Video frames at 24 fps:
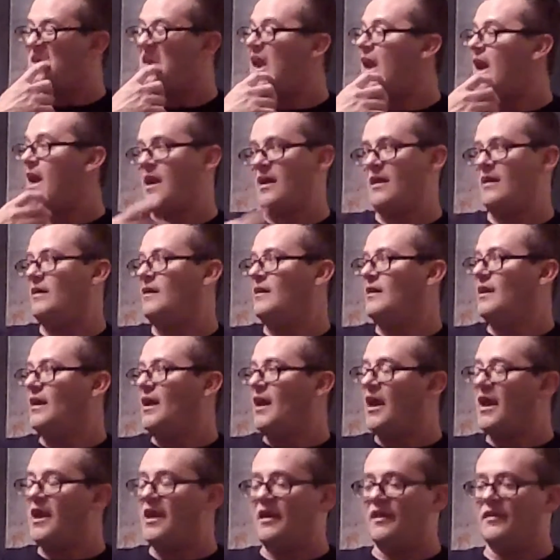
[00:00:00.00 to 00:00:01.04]
Yeah.
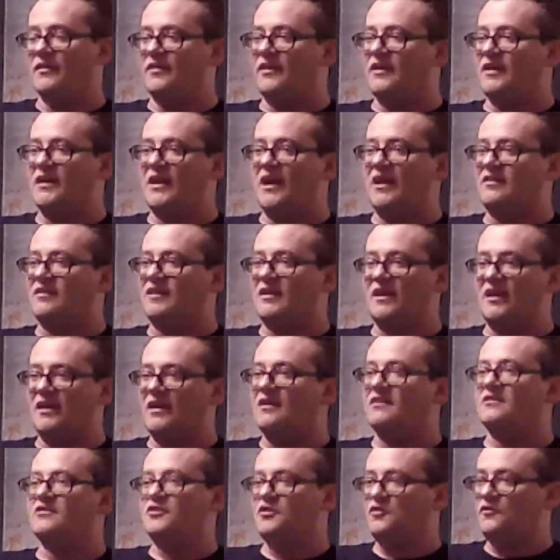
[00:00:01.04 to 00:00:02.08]
And then at the
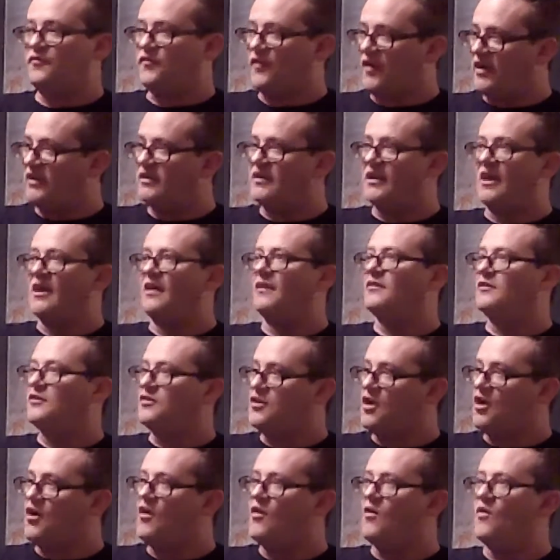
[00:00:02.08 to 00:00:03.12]
end, you find out,
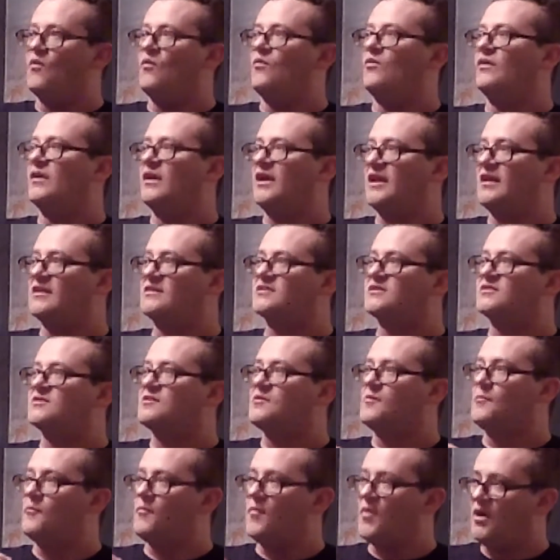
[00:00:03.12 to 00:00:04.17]
no, it's
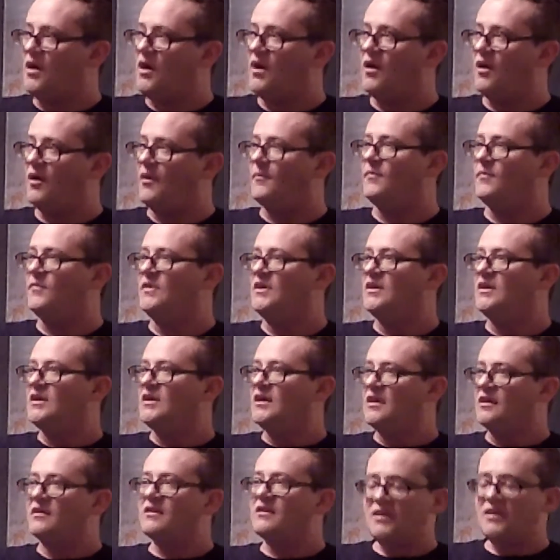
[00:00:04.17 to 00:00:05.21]
the mom
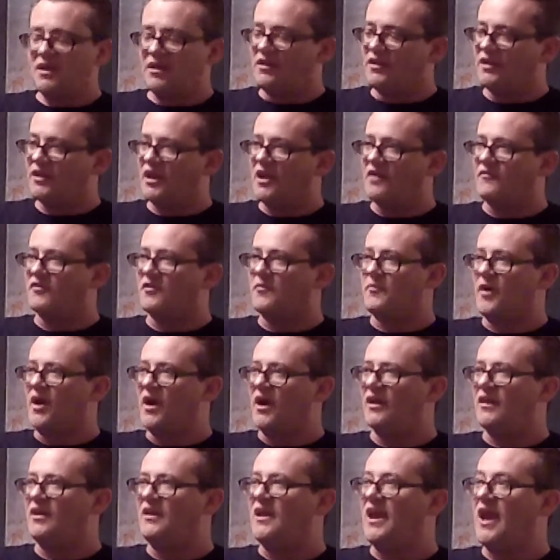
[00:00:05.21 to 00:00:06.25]
killing
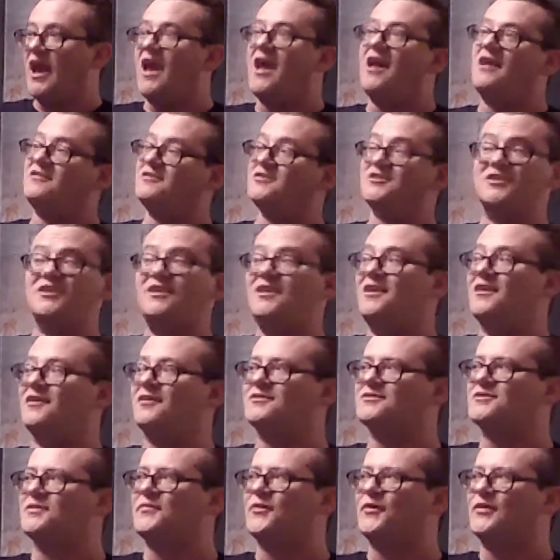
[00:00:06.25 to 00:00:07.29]
everybody, and she
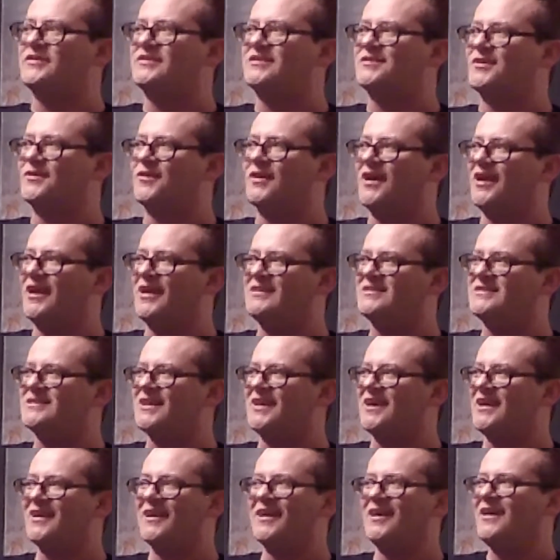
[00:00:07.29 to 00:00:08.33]
hears a voice in her head
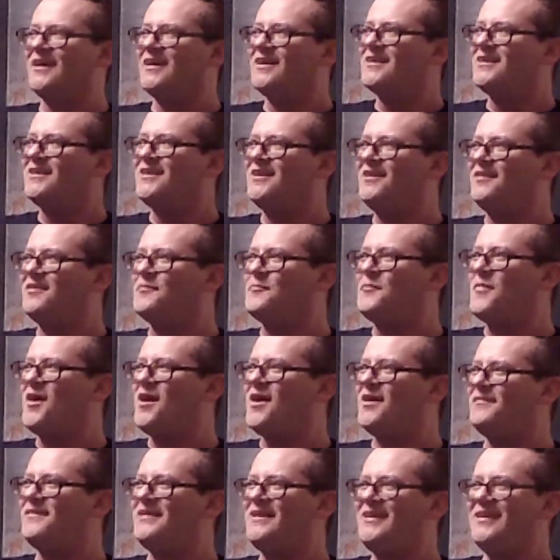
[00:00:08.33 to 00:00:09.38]
saying, kill them,
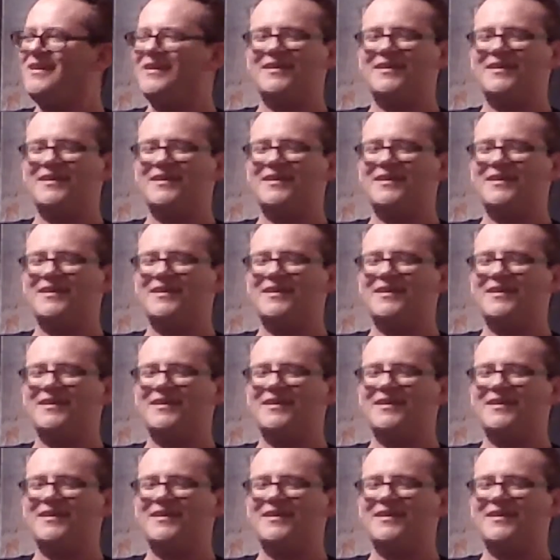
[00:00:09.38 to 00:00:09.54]
Mommy.